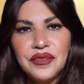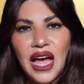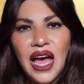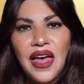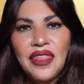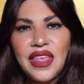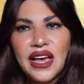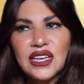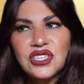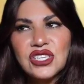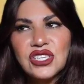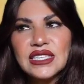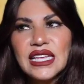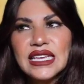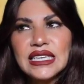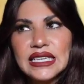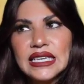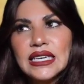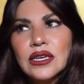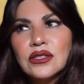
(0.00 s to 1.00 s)
And that just
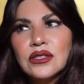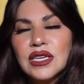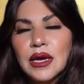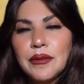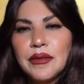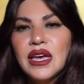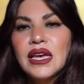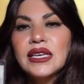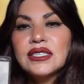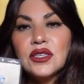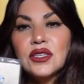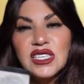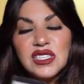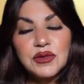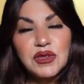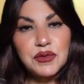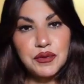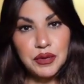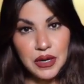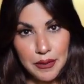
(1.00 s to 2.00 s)
like killed him. So this
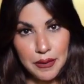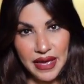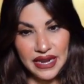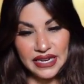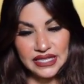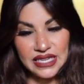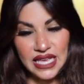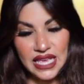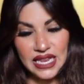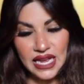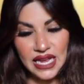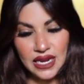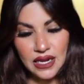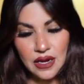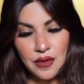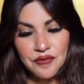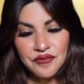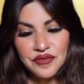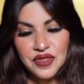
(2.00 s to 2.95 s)
was premeditated.